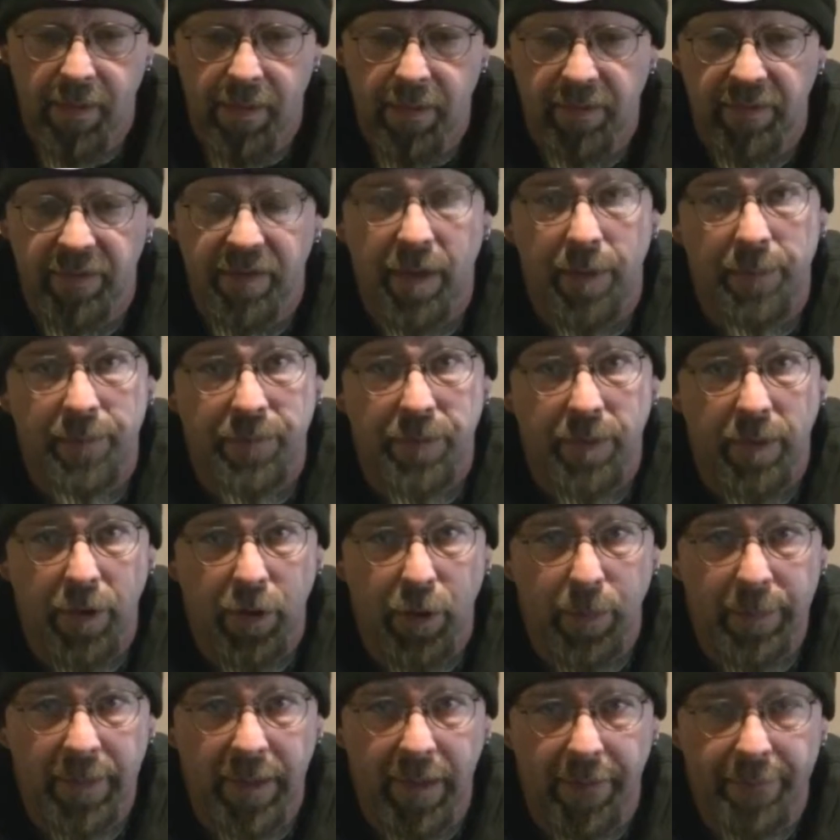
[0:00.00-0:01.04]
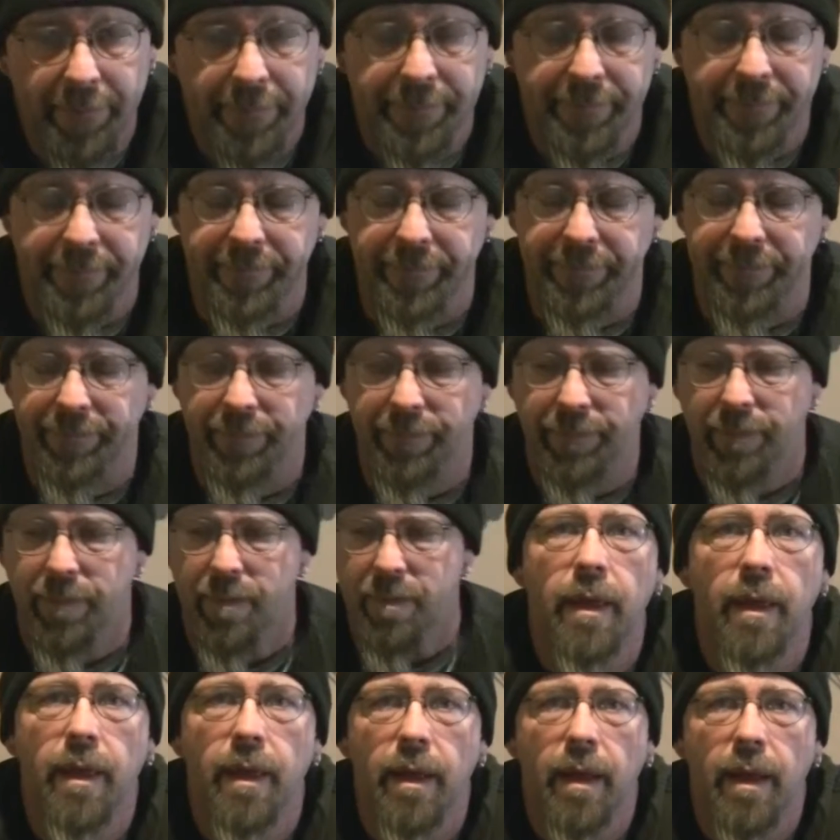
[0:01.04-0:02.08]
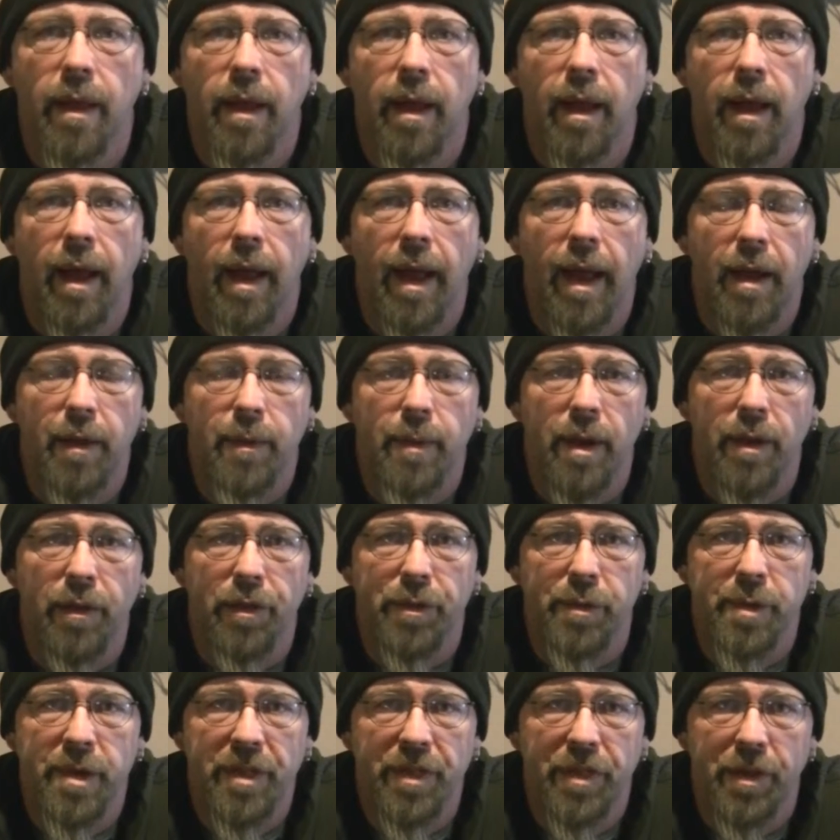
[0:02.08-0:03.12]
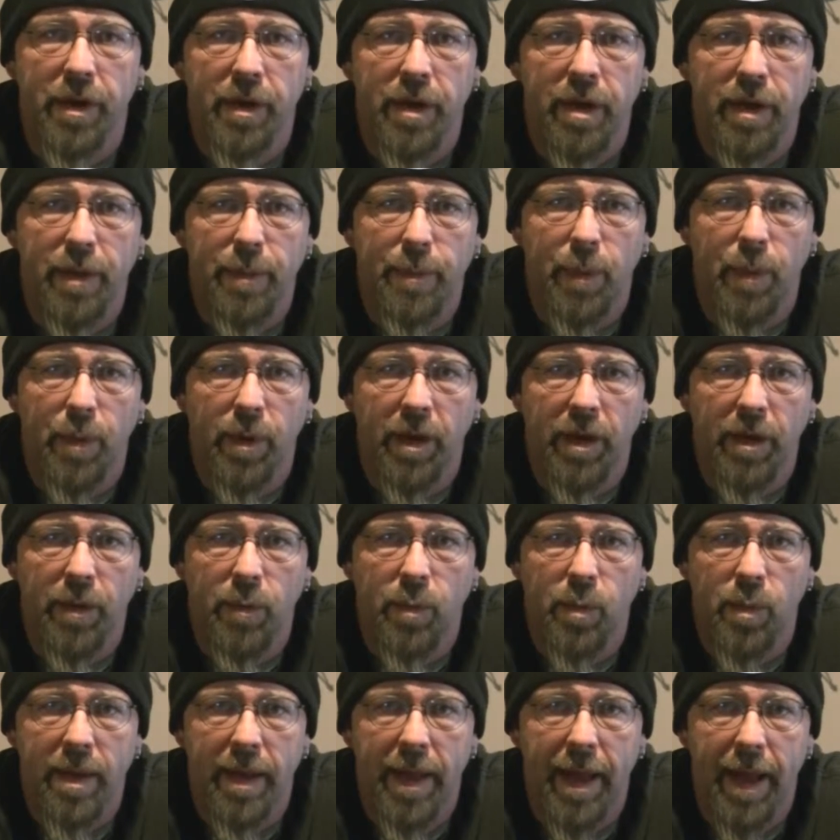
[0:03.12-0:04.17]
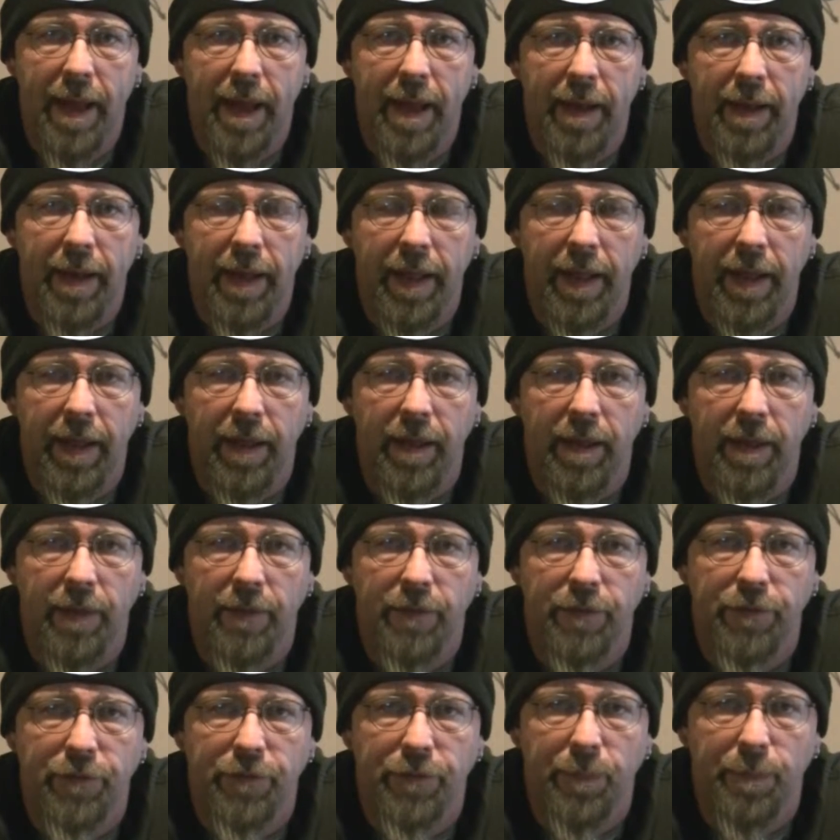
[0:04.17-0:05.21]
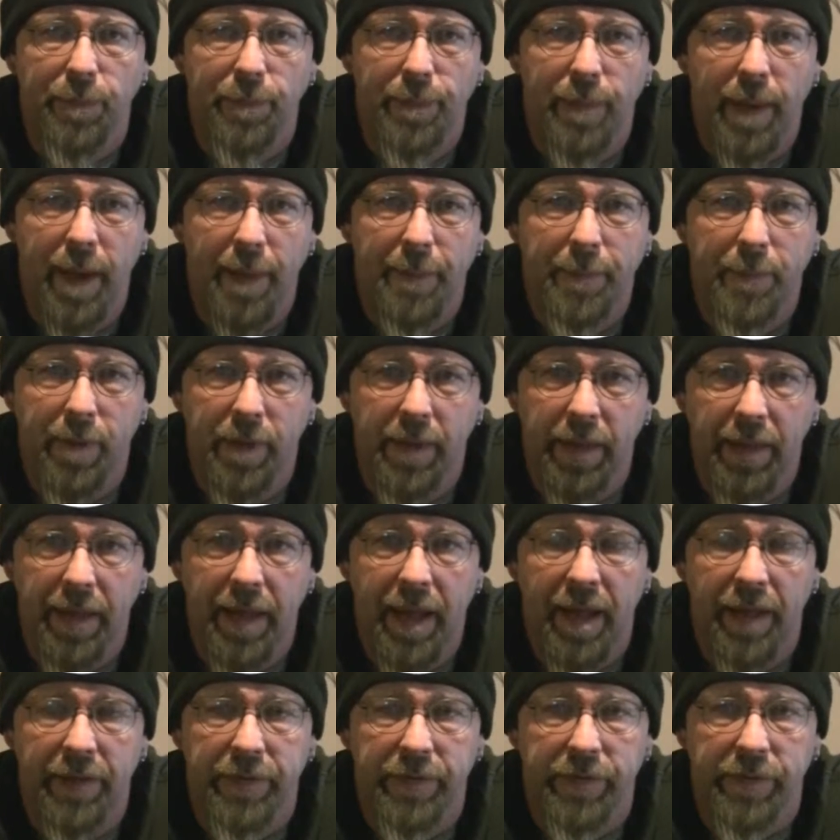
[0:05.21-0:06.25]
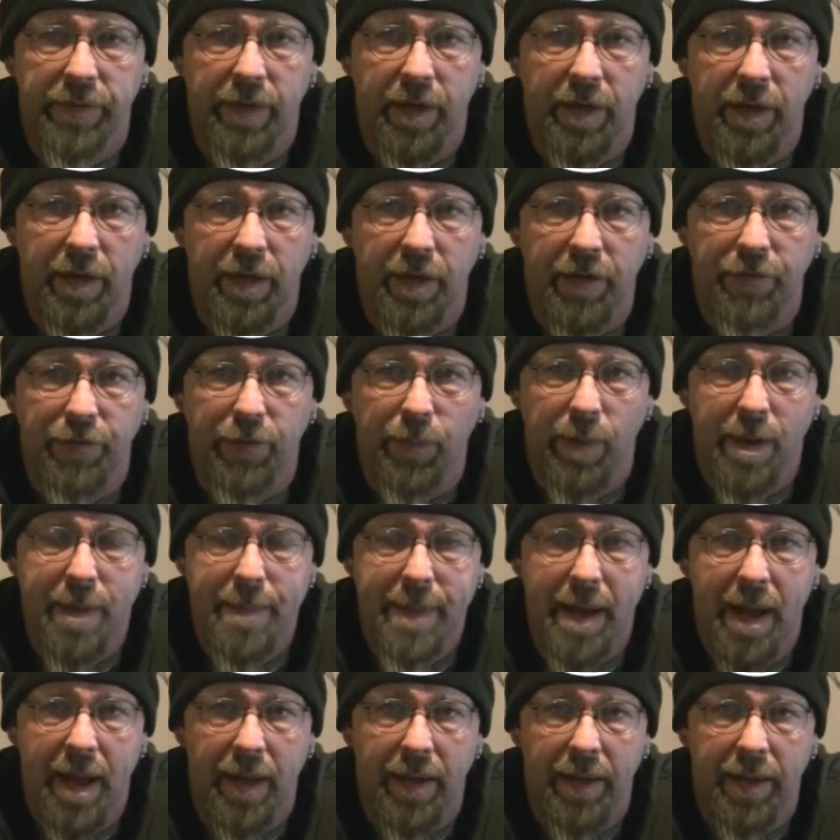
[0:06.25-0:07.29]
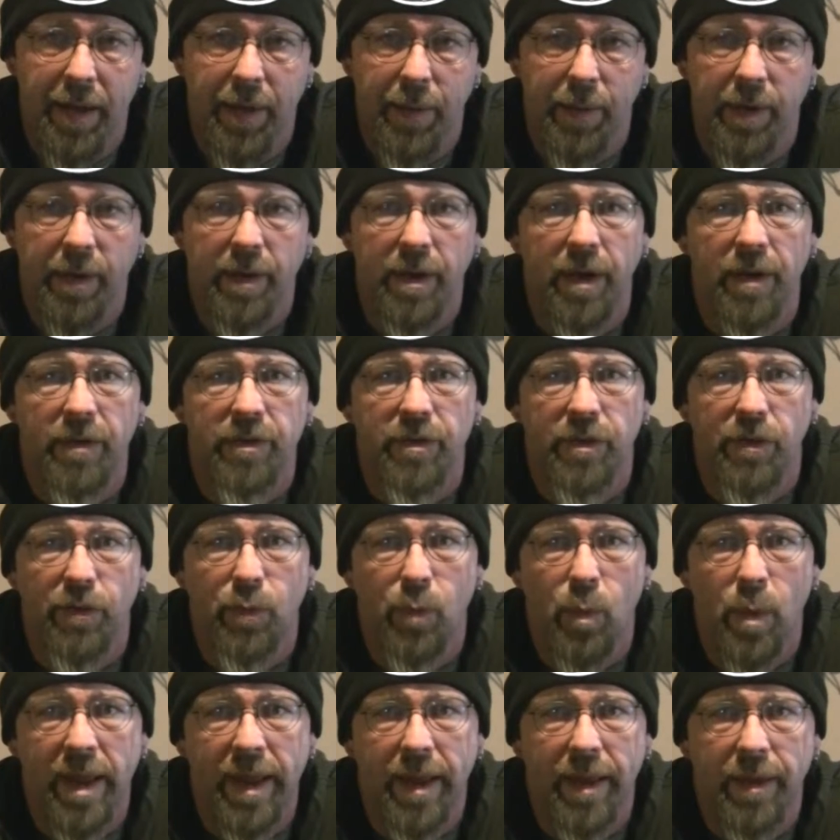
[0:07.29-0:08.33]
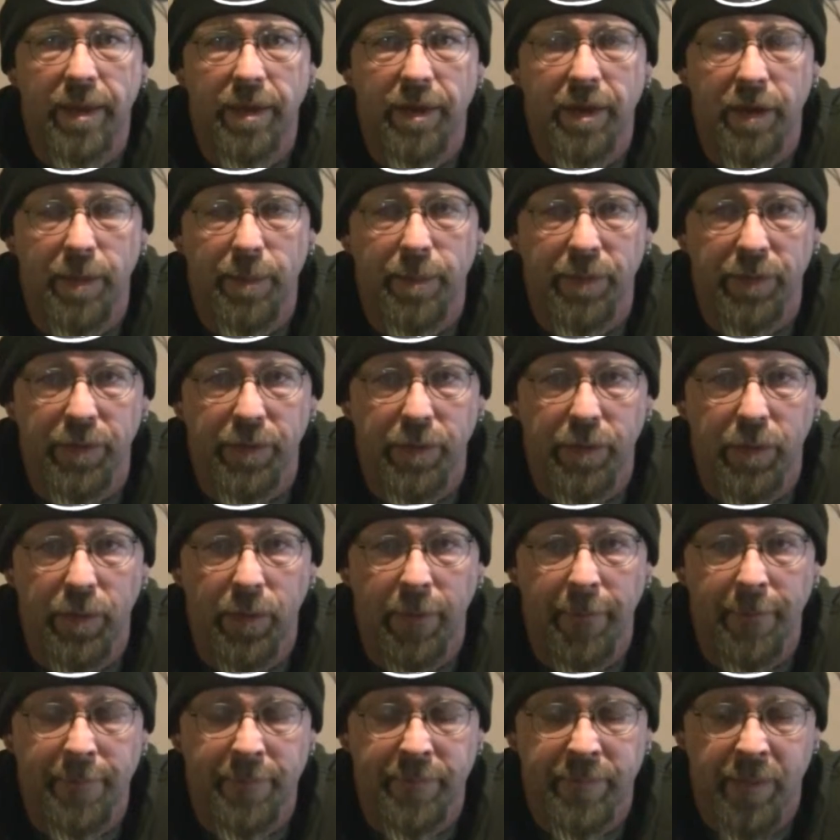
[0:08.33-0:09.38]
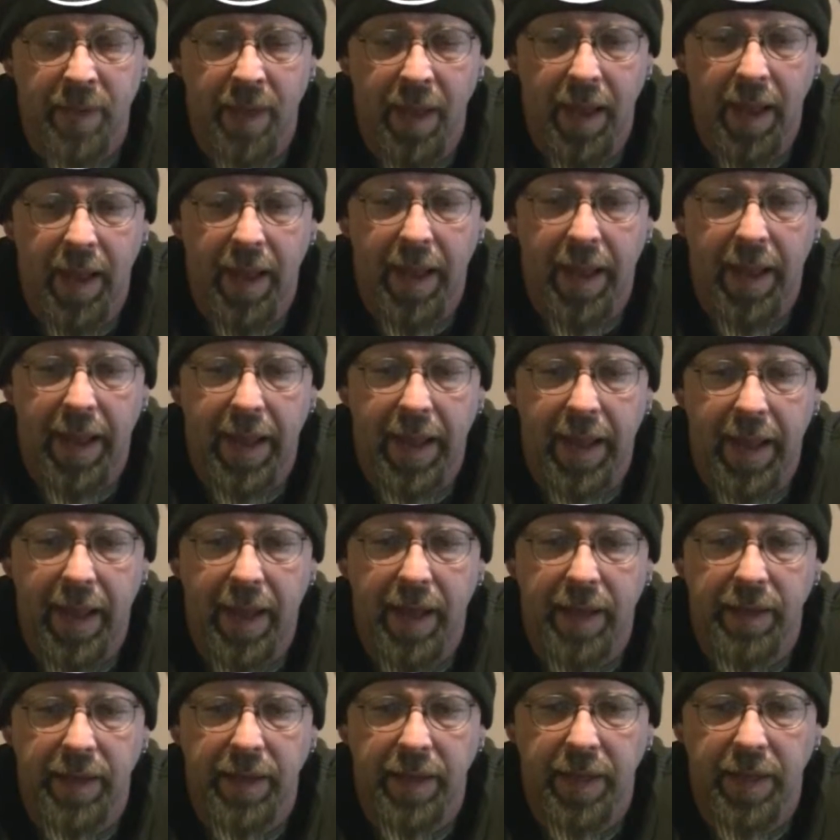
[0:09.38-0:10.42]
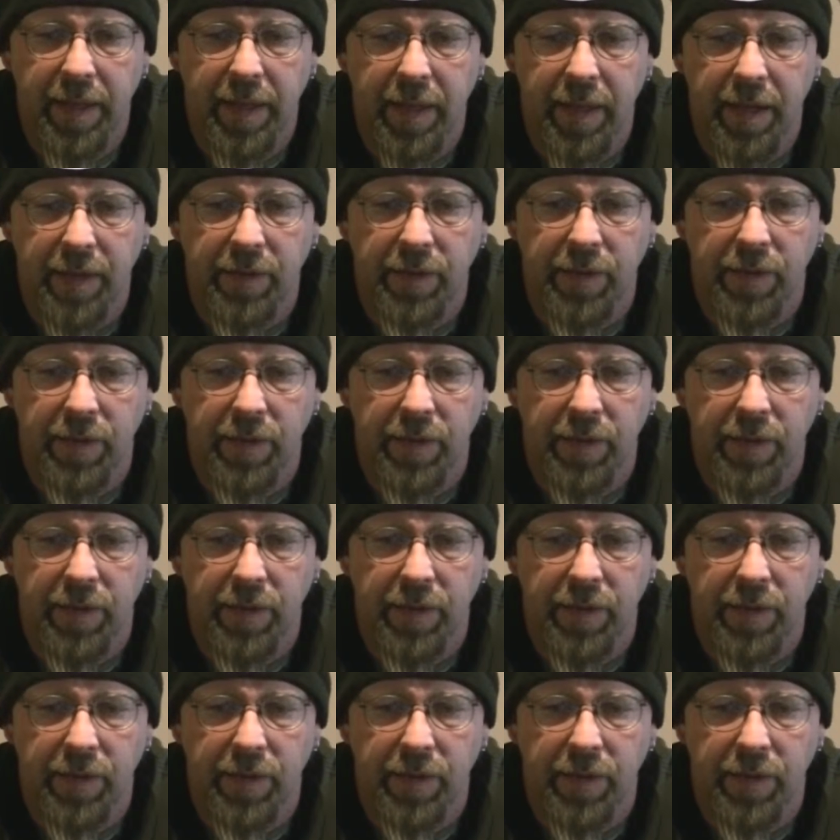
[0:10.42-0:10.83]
Slept for a little bit. At around 3:30 in the morning, we had I'm going to guess, a 40-mile-an-hour gust of wind come through, and it